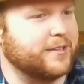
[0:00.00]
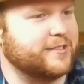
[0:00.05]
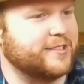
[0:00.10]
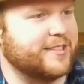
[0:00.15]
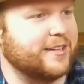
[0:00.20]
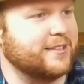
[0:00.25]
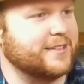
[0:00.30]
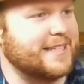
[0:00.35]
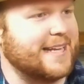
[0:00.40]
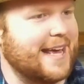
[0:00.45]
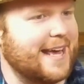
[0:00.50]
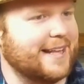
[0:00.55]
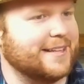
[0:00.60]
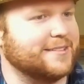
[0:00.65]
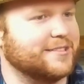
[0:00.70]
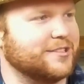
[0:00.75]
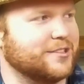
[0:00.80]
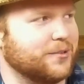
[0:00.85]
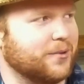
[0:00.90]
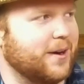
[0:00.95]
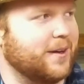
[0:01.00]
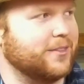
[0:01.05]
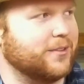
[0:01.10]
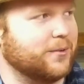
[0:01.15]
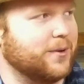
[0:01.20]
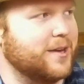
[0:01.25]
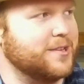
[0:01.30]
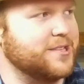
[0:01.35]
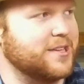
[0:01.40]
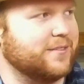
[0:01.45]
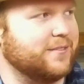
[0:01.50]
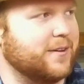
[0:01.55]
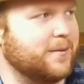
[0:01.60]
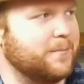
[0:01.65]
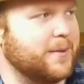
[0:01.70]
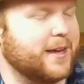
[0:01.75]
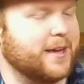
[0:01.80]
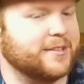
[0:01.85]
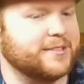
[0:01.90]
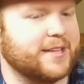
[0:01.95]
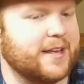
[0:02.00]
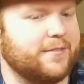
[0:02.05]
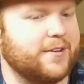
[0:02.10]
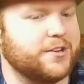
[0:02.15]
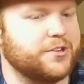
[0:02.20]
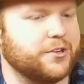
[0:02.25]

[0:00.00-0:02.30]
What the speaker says: But it's still tense throughout the rest of it because right.